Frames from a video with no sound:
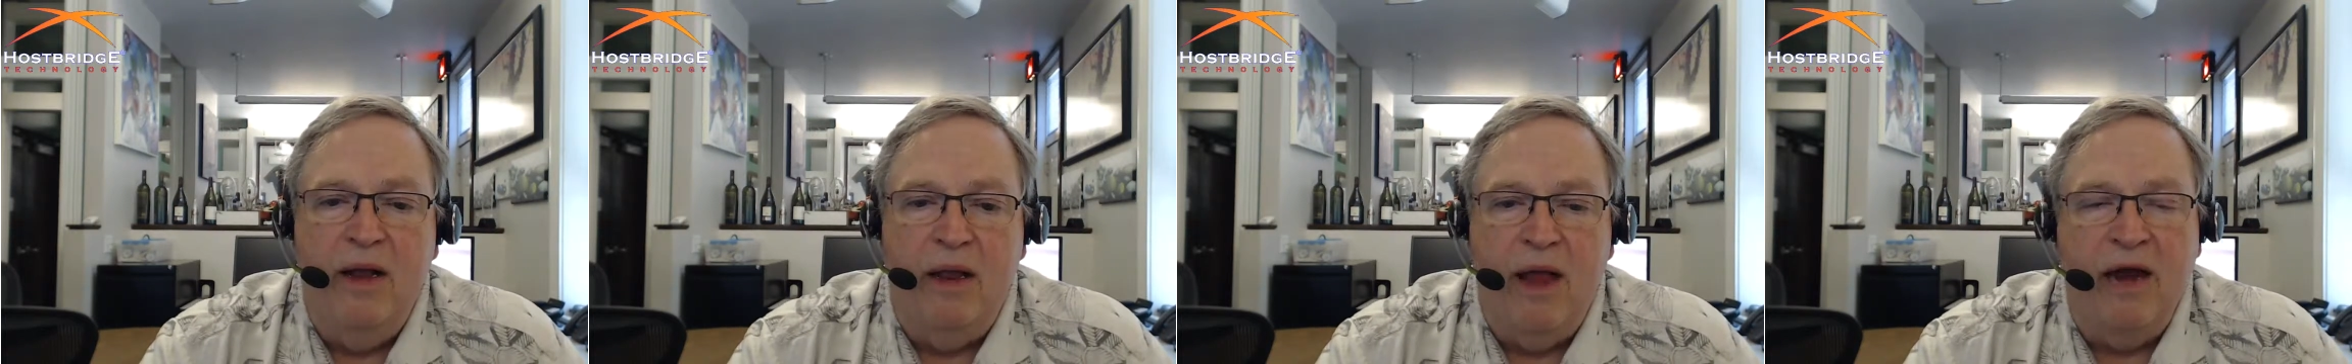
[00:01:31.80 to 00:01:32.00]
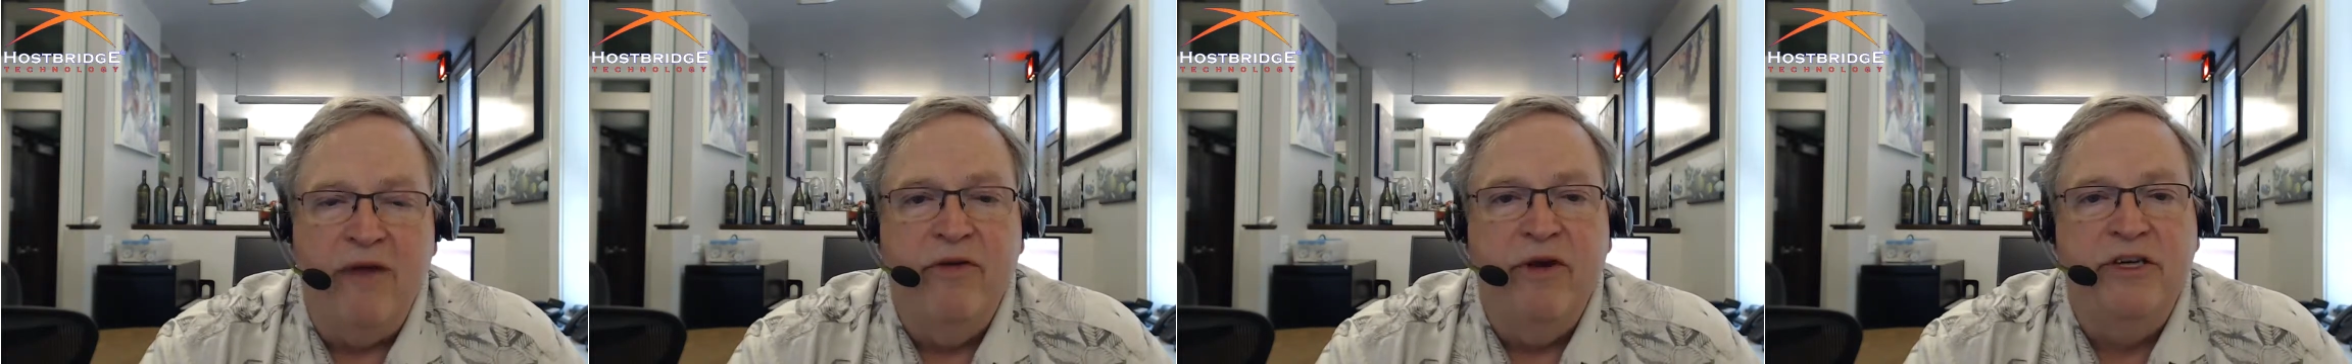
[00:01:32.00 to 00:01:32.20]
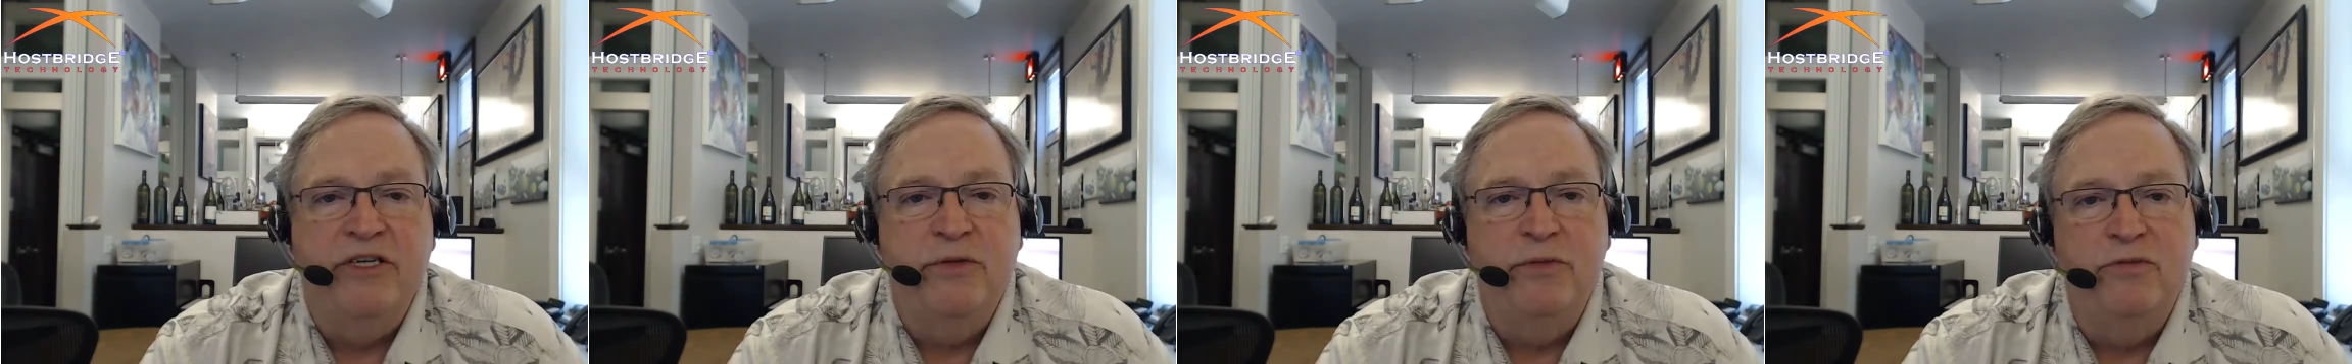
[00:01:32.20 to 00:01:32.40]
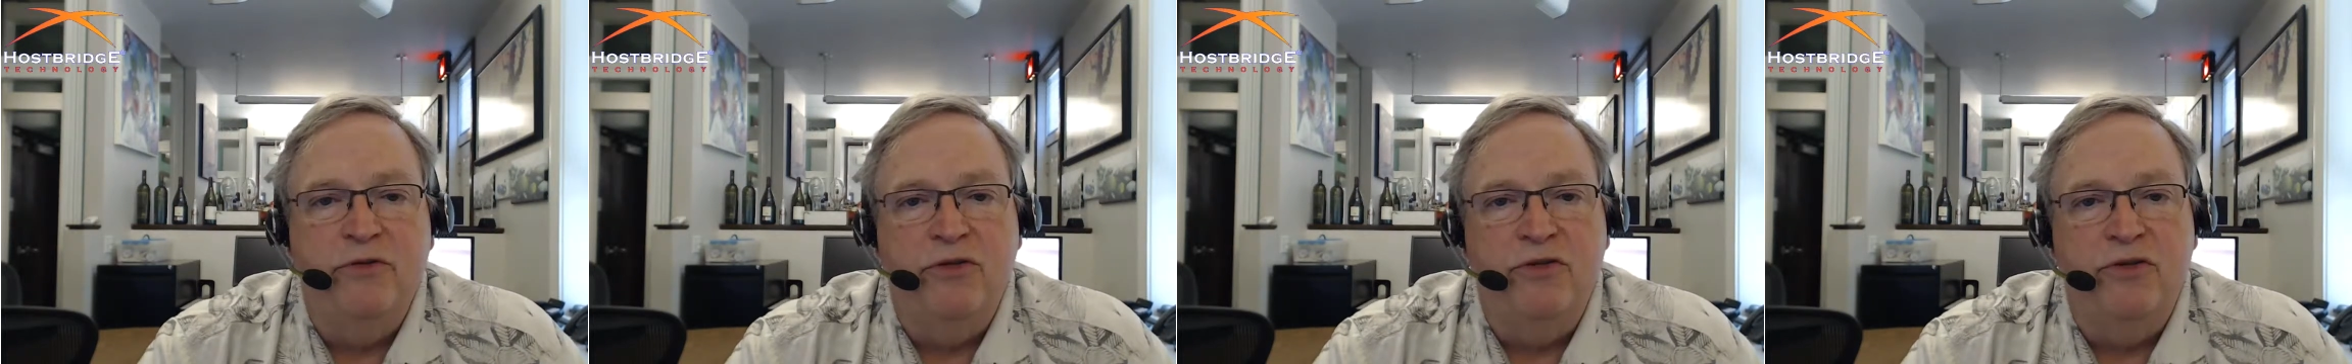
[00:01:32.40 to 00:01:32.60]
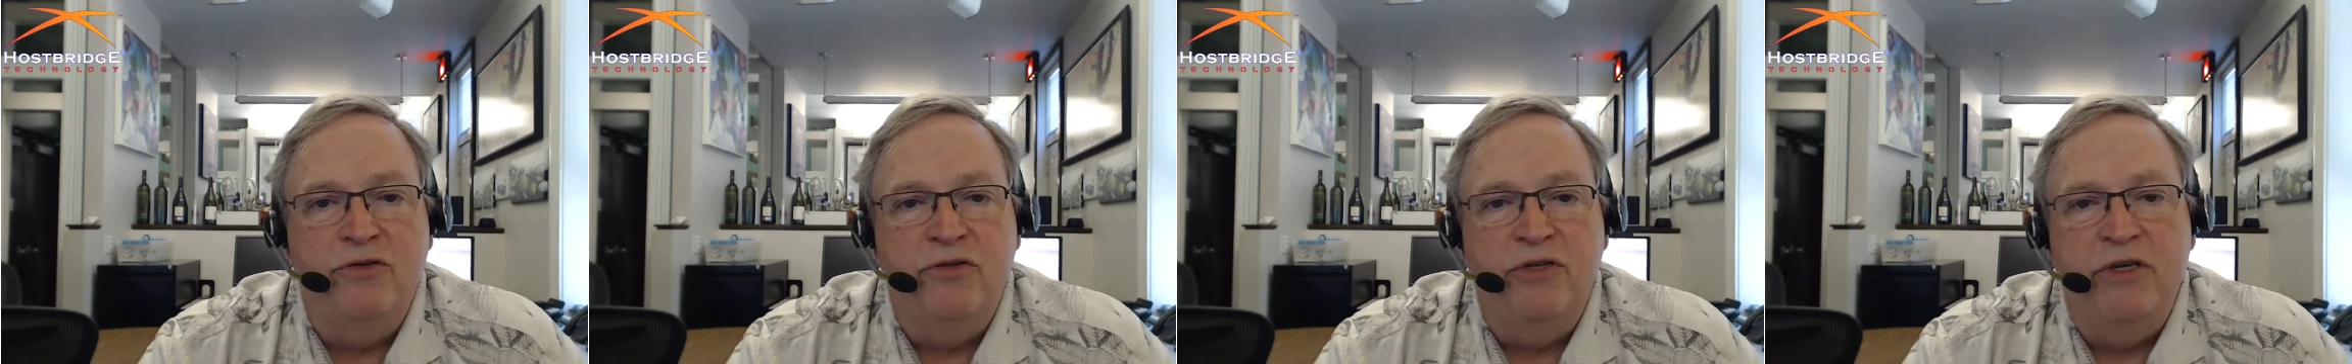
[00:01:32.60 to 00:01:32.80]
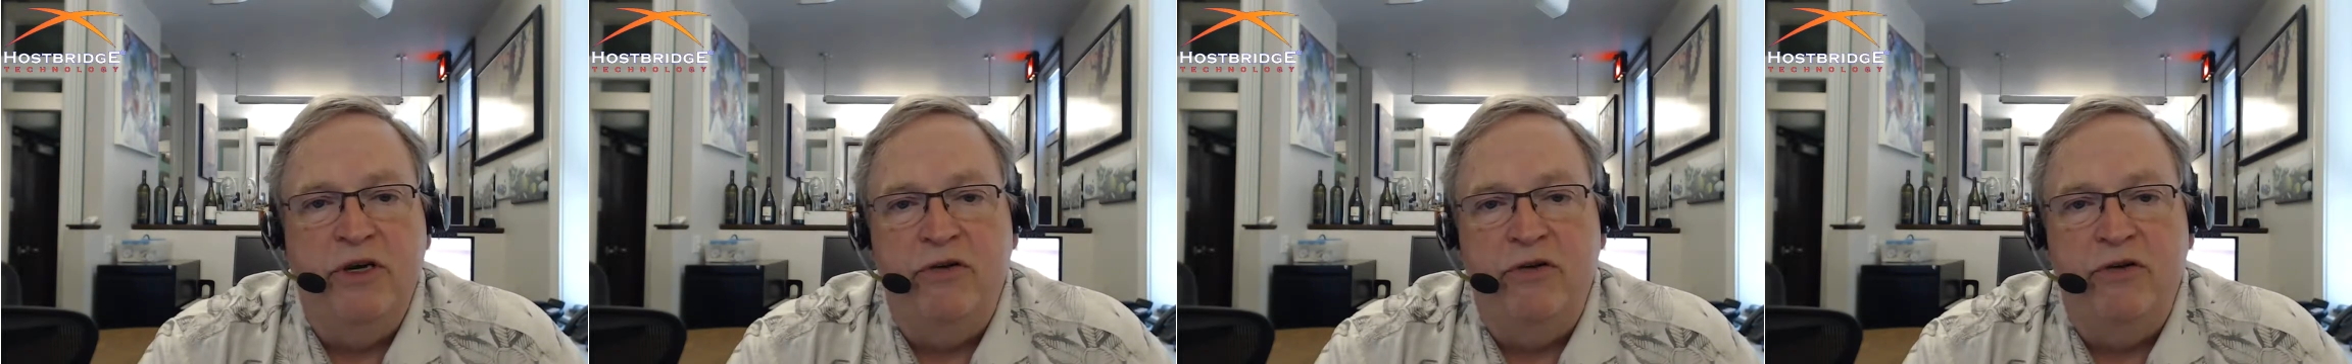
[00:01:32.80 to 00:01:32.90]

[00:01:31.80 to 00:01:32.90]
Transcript: A lot of customers do